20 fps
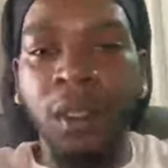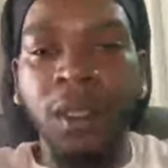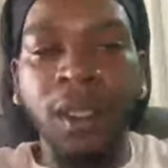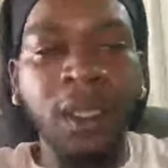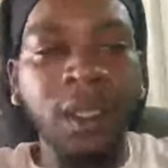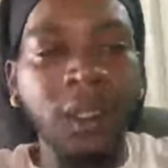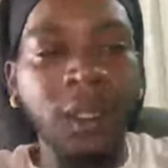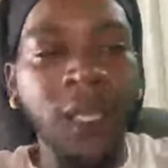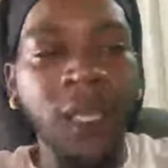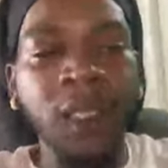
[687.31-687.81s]

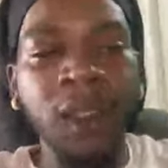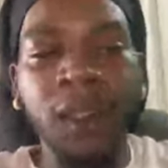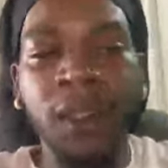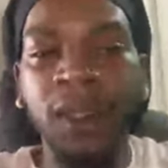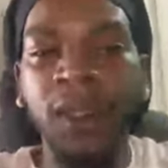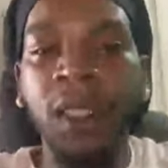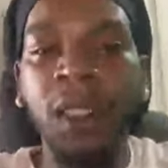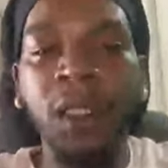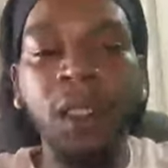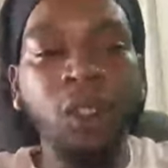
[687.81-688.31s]
That's like
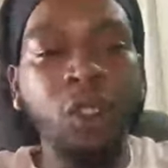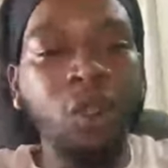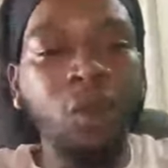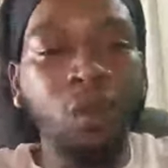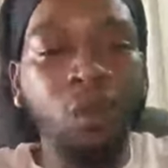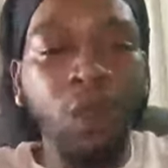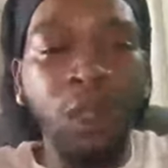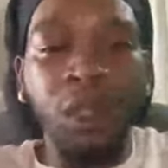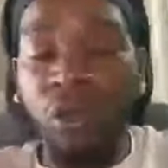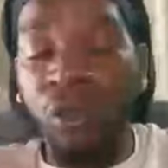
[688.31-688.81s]
saying that
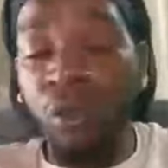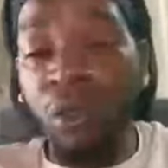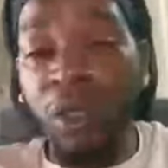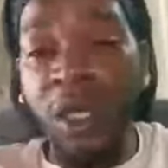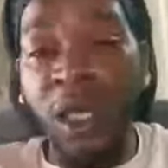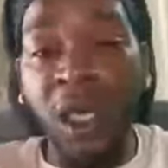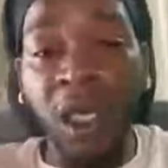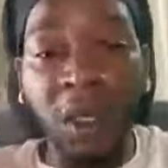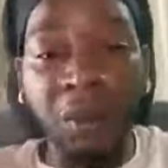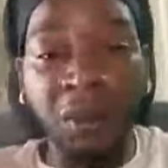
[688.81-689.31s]
you won two
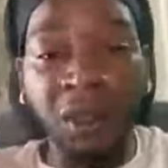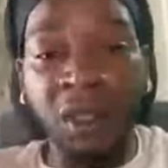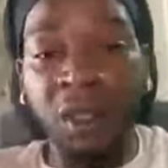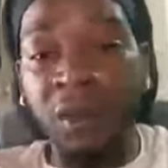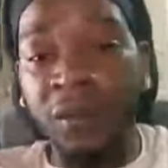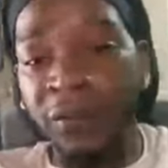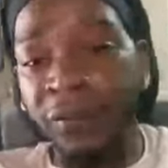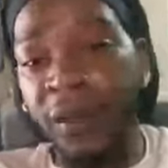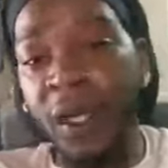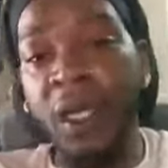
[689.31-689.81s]
games
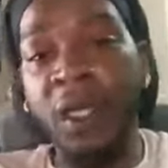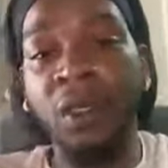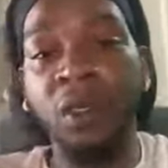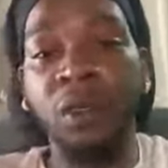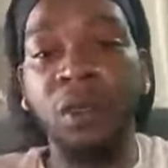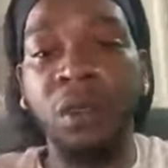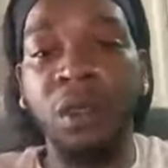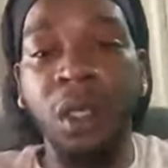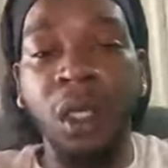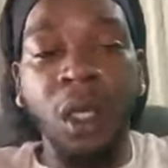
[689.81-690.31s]
in the
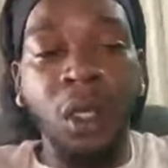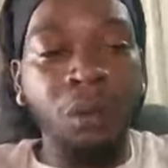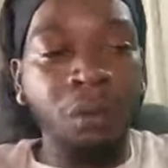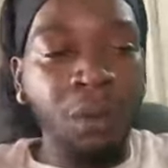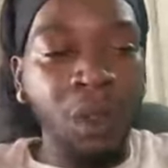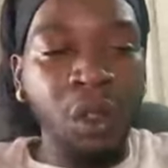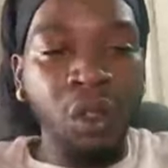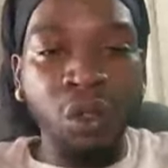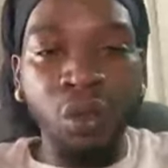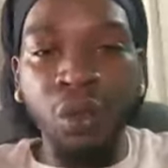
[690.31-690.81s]
final,
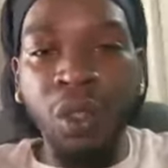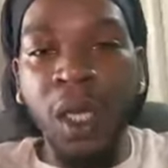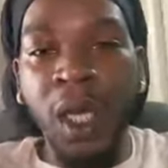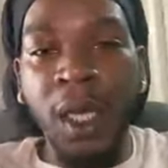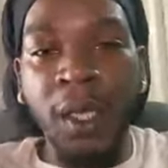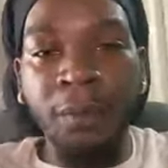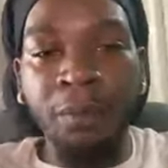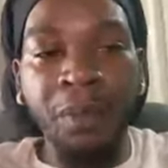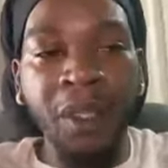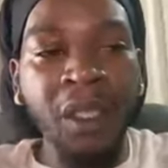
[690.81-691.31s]
but you
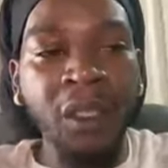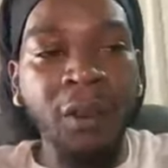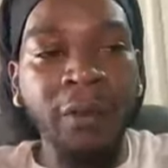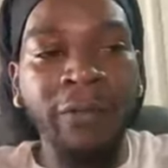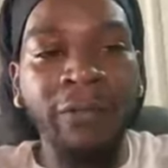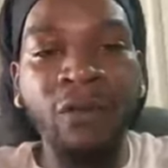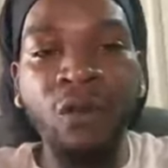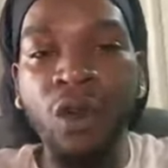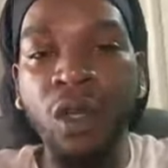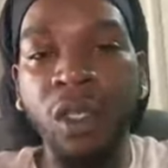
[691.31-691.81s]
got beat
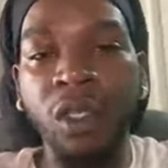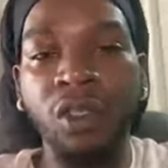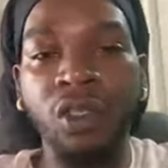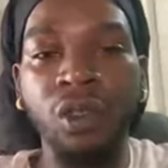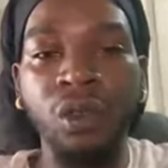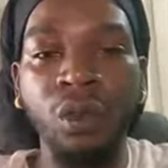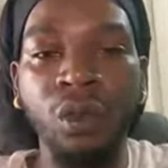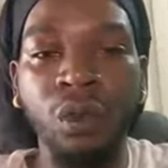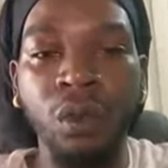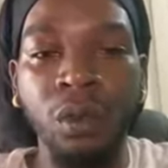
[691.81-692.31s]
four to
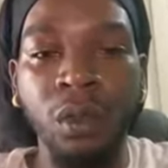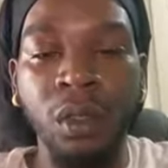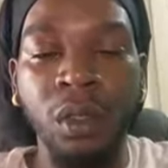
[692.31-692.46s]
two.